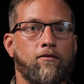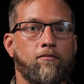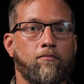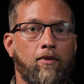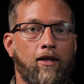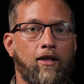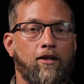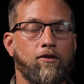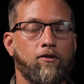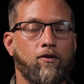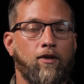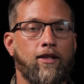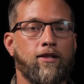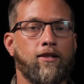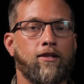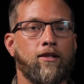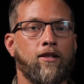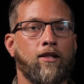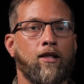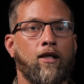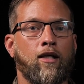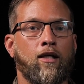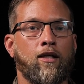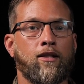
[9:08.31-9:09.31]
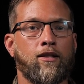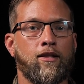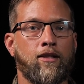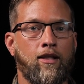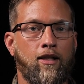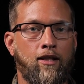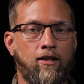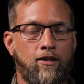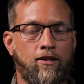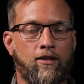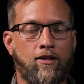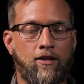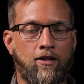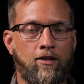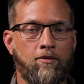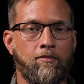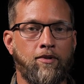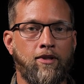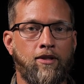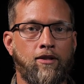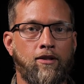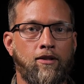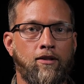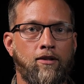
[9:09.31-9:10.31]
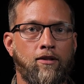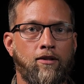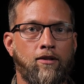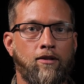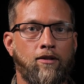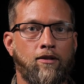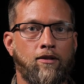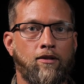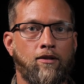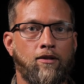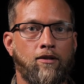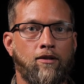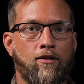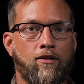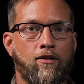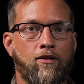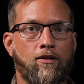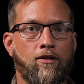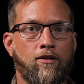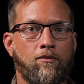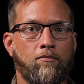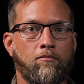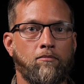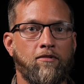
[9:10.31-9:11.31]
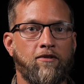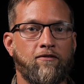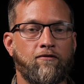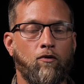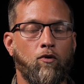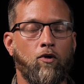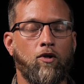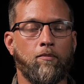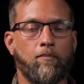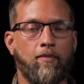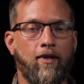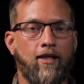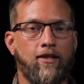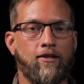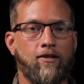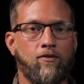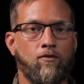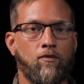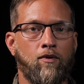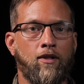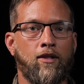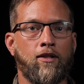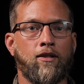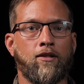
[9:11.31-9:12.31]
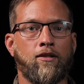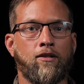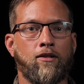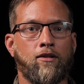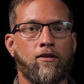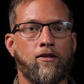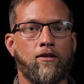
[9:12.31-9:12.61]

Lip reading: by the grace of God, he got to see me before he passed away.